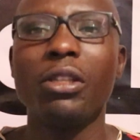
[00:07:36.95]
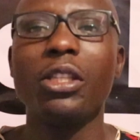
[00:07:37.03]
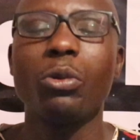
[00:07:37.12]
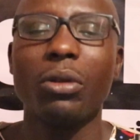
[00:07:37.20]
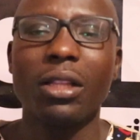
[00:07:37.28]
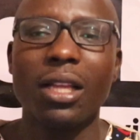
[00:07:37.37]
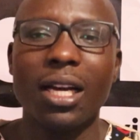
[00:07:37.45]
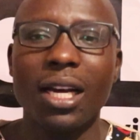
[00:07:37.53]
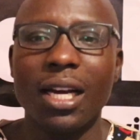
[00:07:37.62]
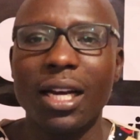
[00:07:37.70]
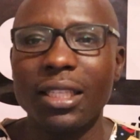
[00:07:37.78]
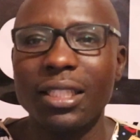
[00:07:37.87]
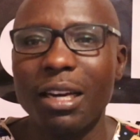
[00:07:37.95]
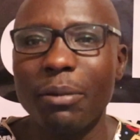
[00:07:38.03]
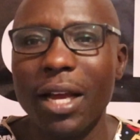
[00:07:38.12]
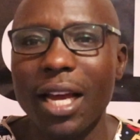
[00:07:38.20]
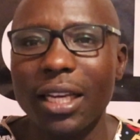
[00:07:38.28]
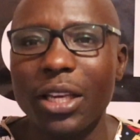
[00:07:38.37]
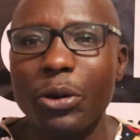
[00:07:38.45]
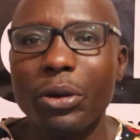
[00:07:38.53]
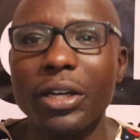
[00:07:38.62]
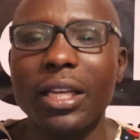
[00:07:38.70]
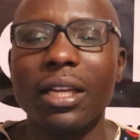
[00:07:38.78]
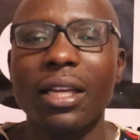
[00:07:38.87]
meet with Jeremiah
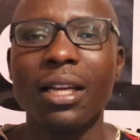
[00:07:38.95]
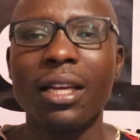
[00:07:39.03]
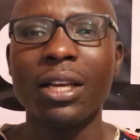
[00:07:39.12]
Kioni.